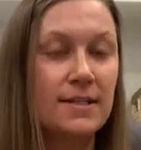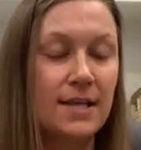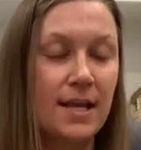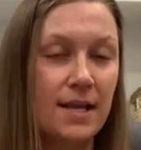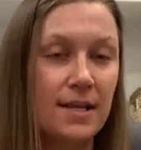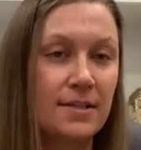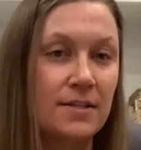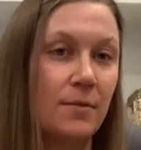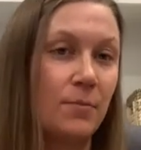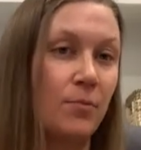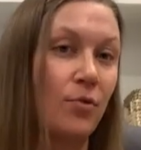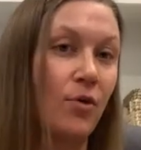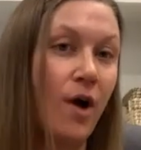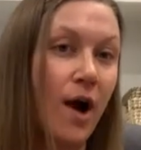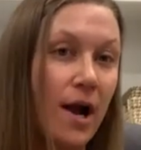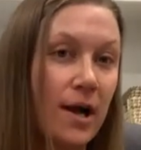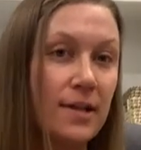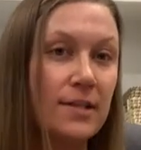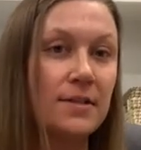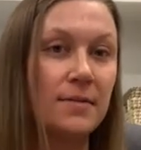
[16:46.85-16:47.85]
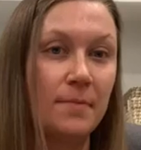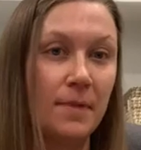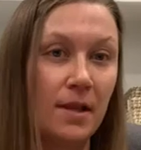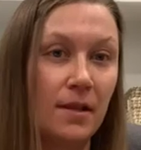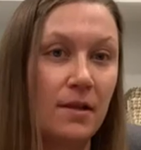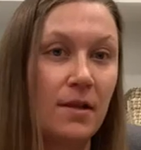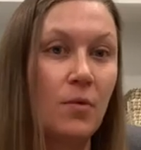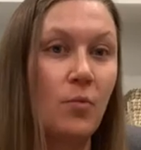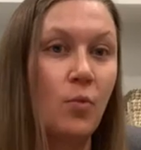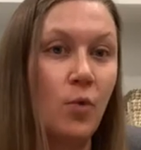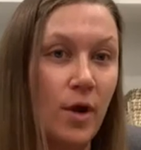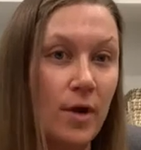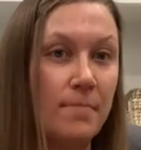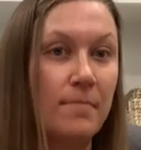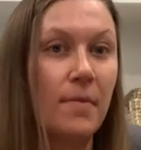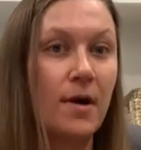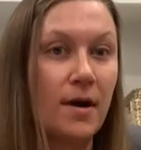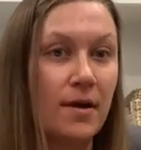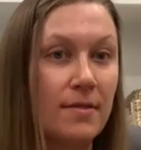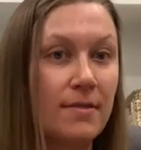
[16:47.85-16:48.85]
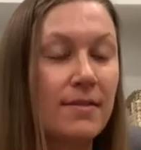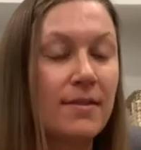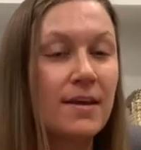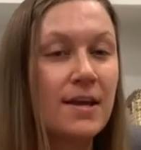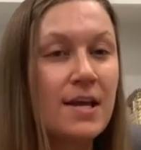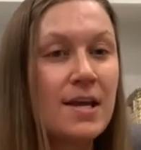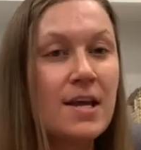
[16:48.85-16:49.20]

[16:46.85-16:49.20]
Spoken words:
takes approximately 1 month.